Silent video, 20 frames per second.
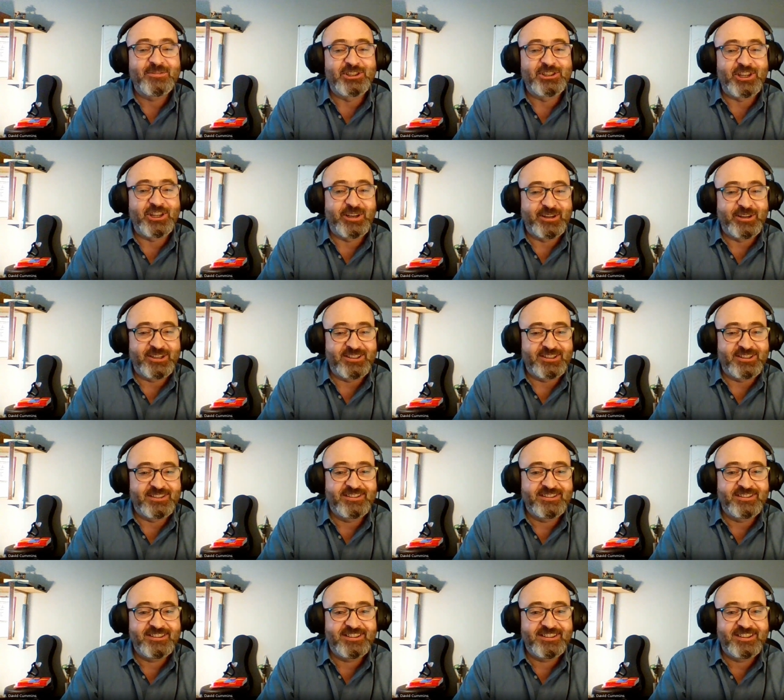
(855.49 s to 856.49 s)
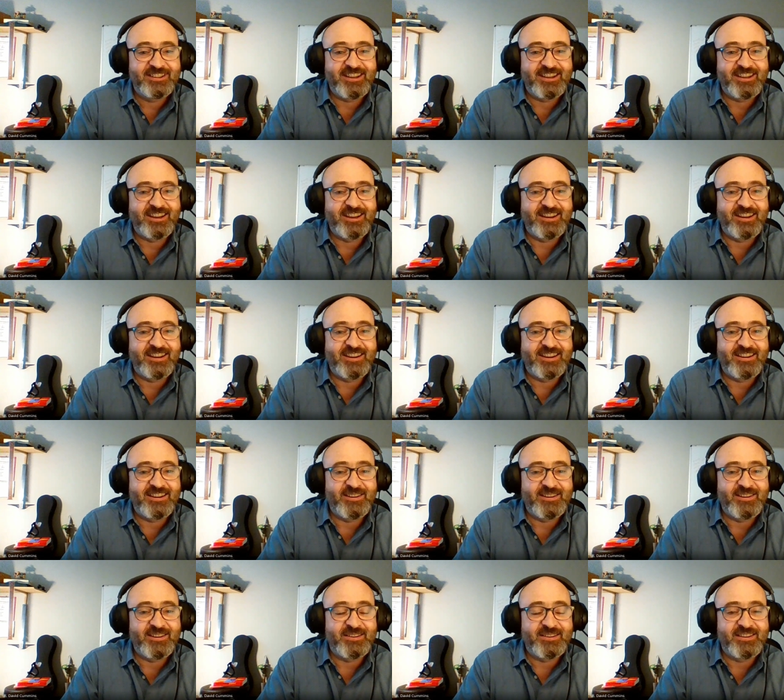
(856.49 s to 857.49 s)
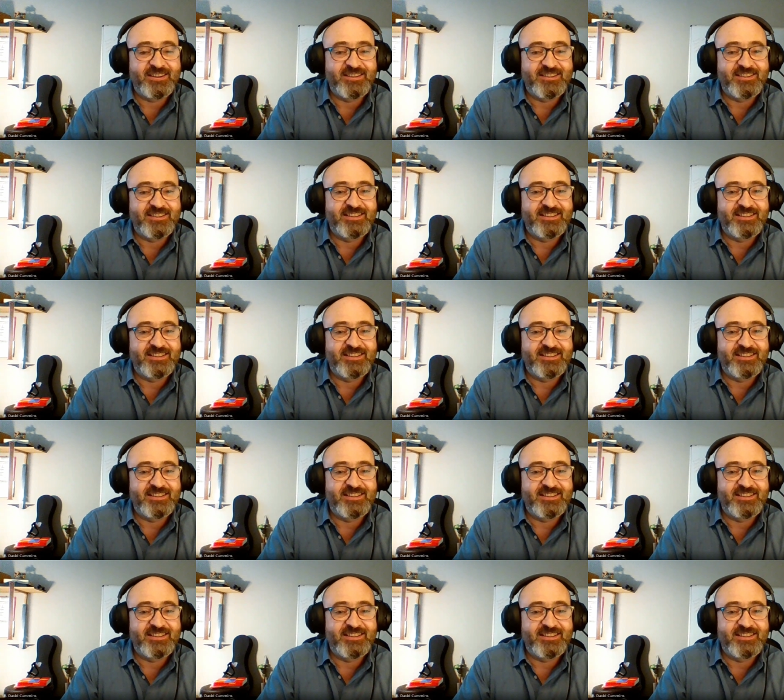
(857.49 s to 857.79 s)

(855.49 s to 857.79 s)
sharing. I